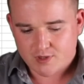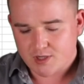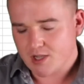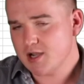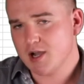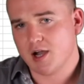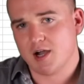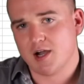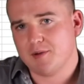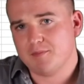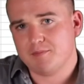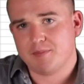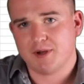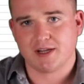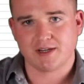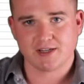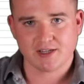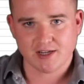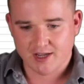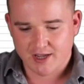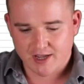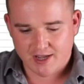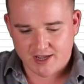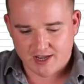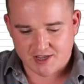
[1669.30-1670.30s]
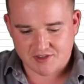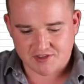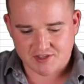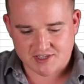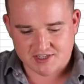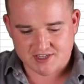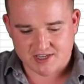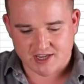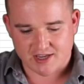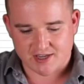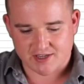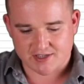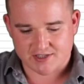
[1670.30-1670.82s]
Um, but in this
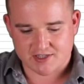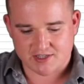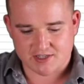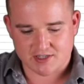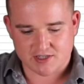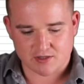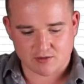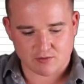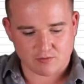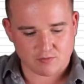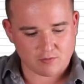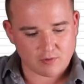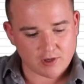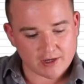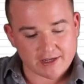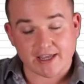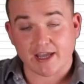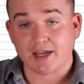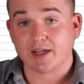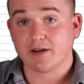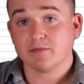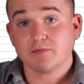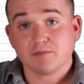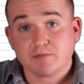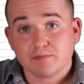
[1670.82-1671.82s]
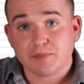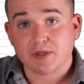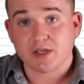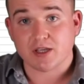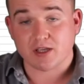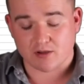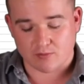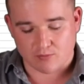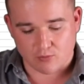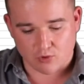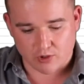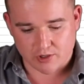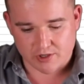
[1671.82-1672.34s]
case, again,
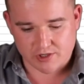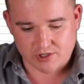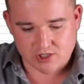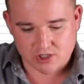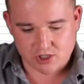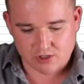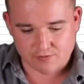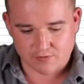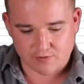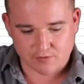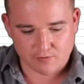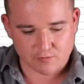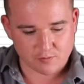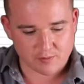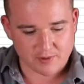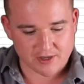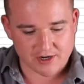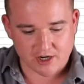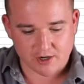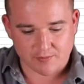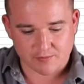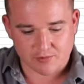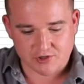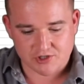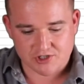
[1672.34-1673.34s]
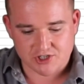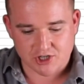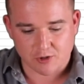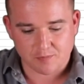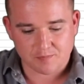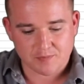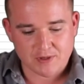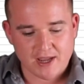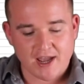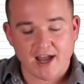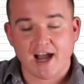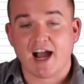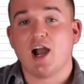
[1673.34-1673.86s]
being more conservative with my numbers. So
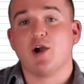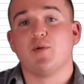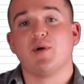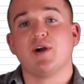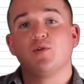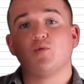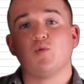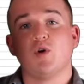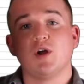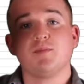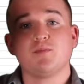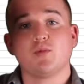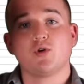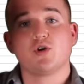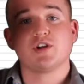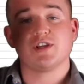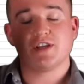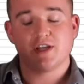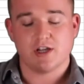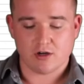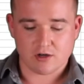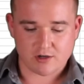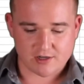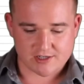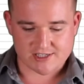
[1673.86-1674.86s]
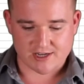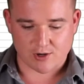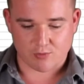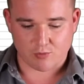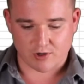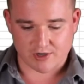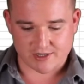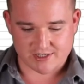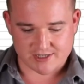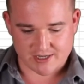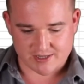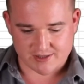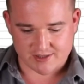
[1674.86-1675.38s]
I went one more year because I
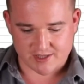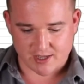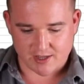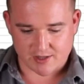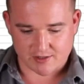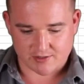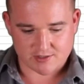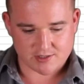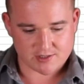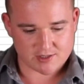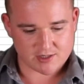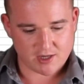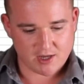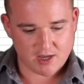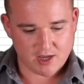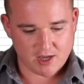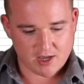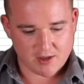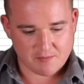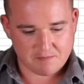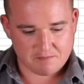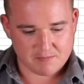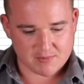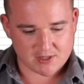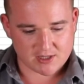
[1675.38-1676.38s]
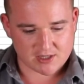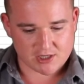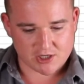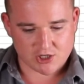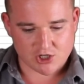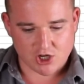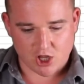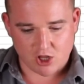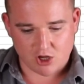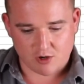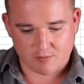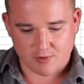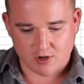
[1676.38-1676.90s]
wanted to hit that million
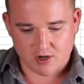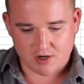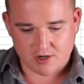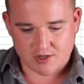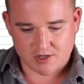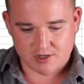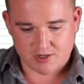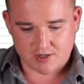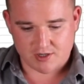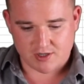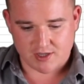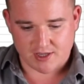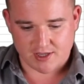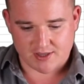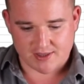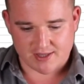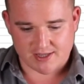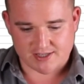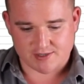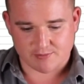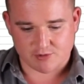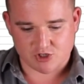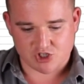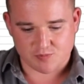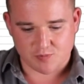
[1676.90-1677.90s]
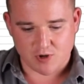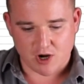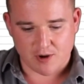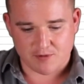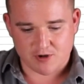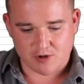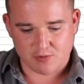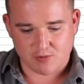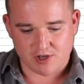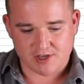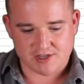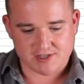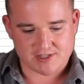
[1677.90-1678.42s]
dollar mark, and that's how much the property
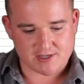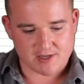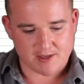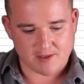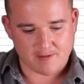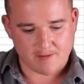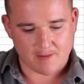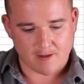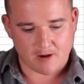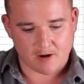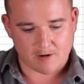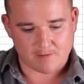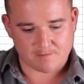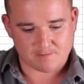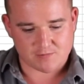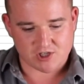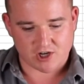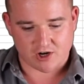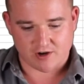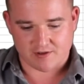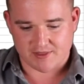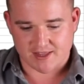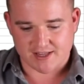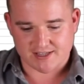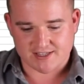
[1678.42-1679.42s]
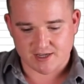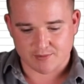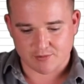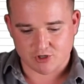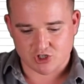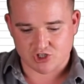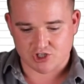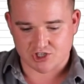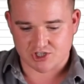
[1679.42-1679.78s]
was, or sorry, that's how much the